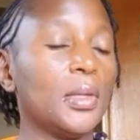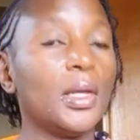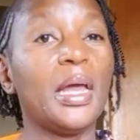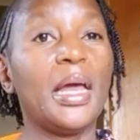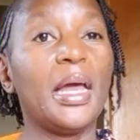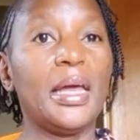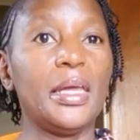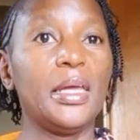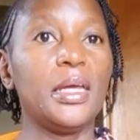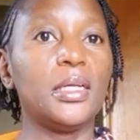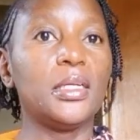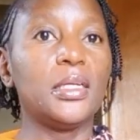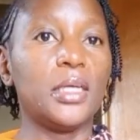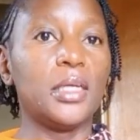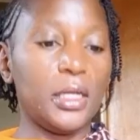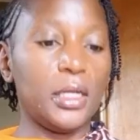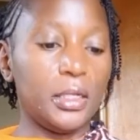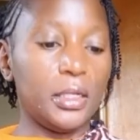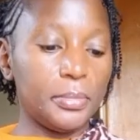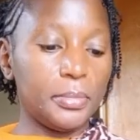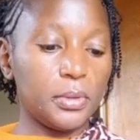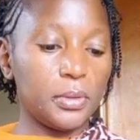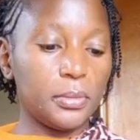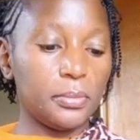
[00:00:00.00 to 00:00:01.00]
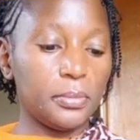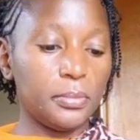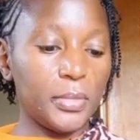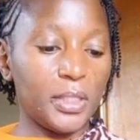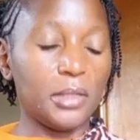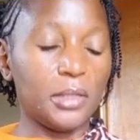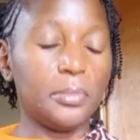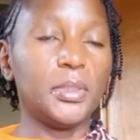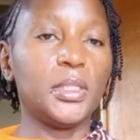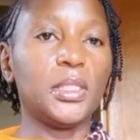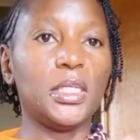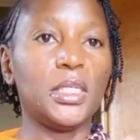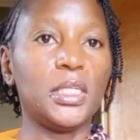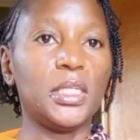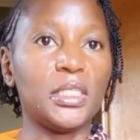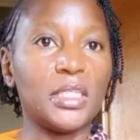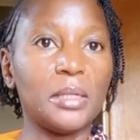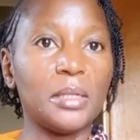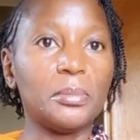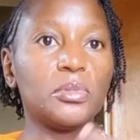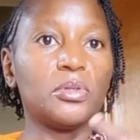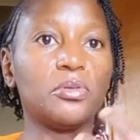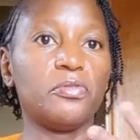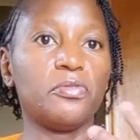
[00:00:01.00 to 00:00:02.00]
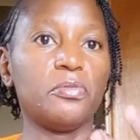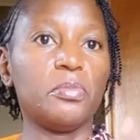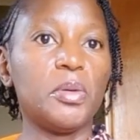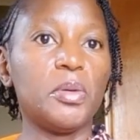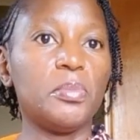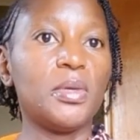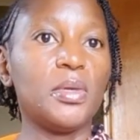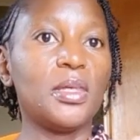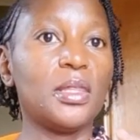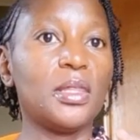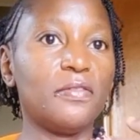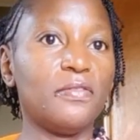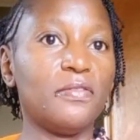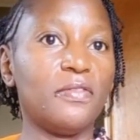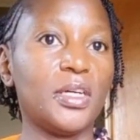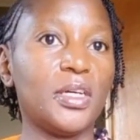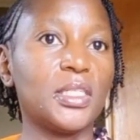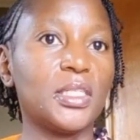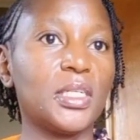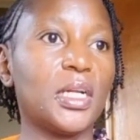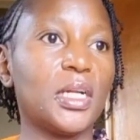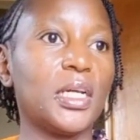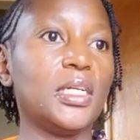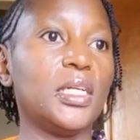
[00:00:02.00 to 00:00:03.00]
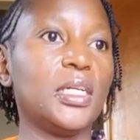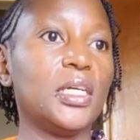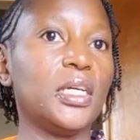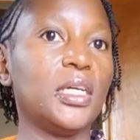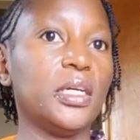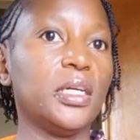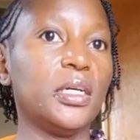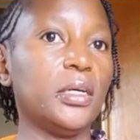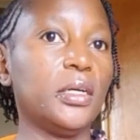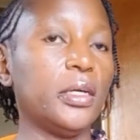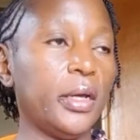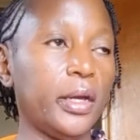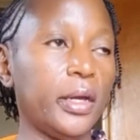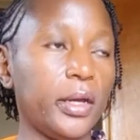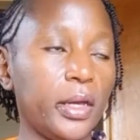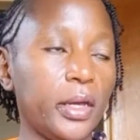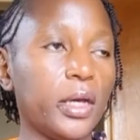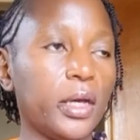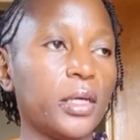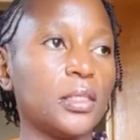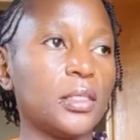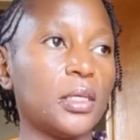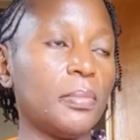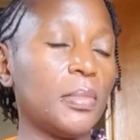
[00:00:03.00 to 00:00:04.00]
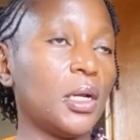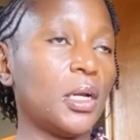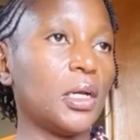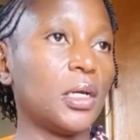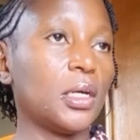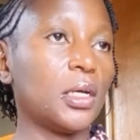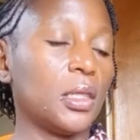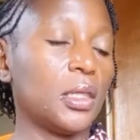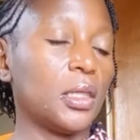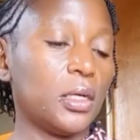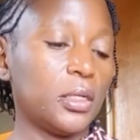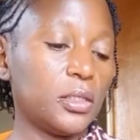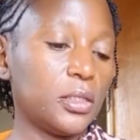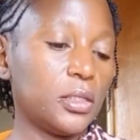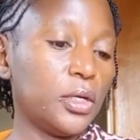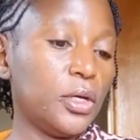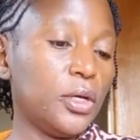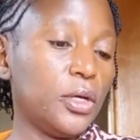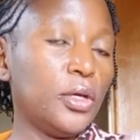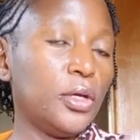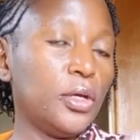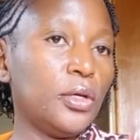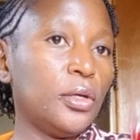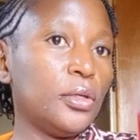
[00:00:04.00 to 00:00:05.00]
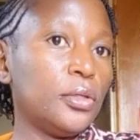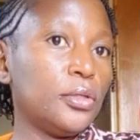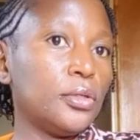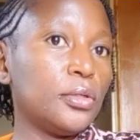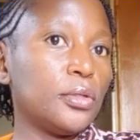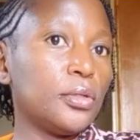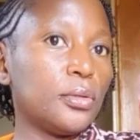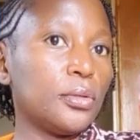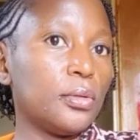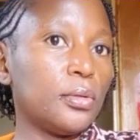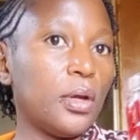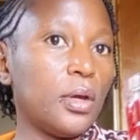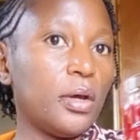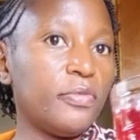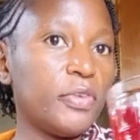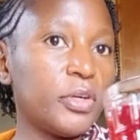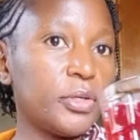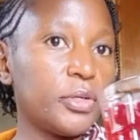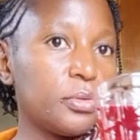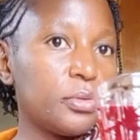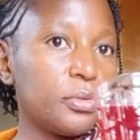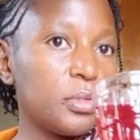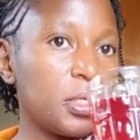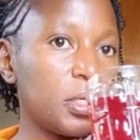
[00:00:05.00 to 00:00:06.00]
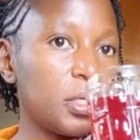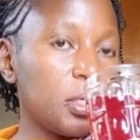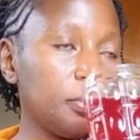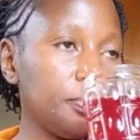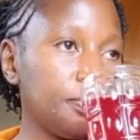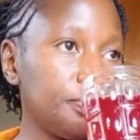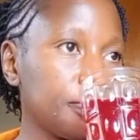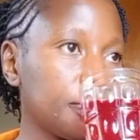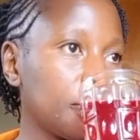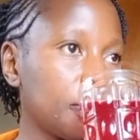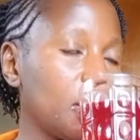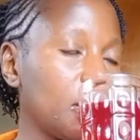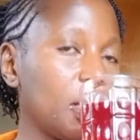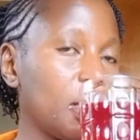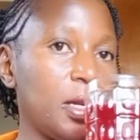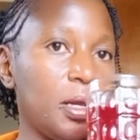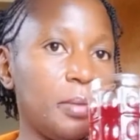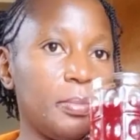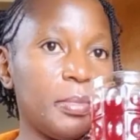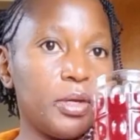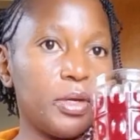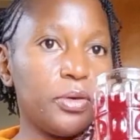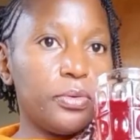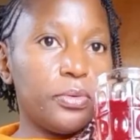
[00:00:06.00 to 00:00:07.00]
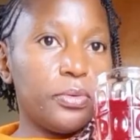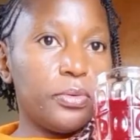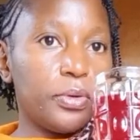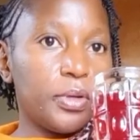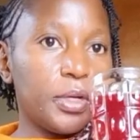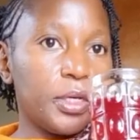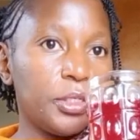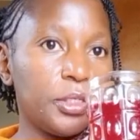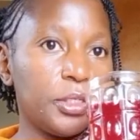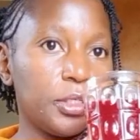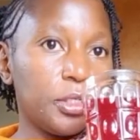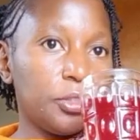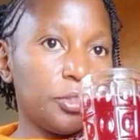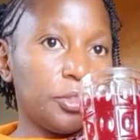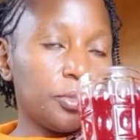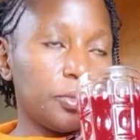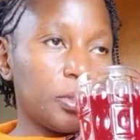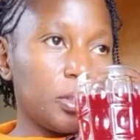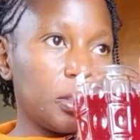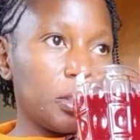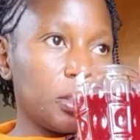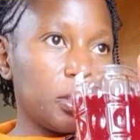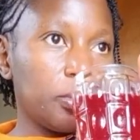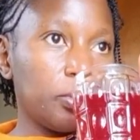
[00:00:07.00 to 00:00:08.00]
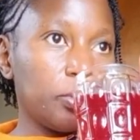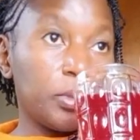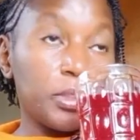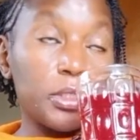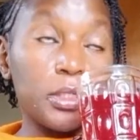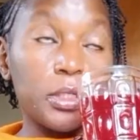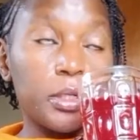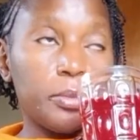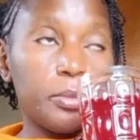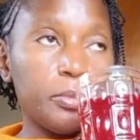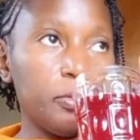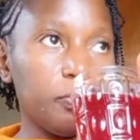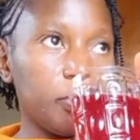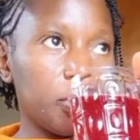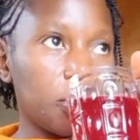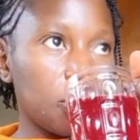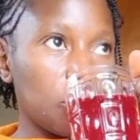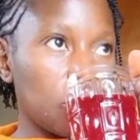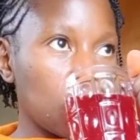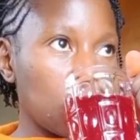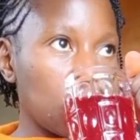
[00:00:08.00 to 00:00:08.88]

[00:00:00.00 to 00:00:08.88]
I hear it helps, especially in terms of maybe the first lining, yeah, something like that. So have a good day. Let me go and enjoy watching a movie.